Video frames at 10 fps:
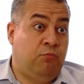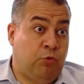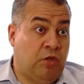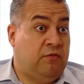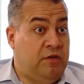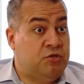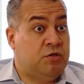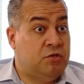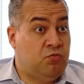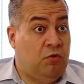product
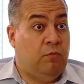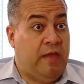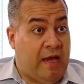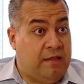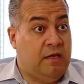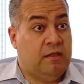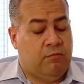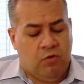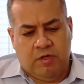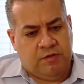features we will be adding in the
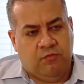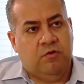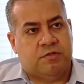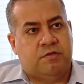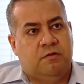product, of course.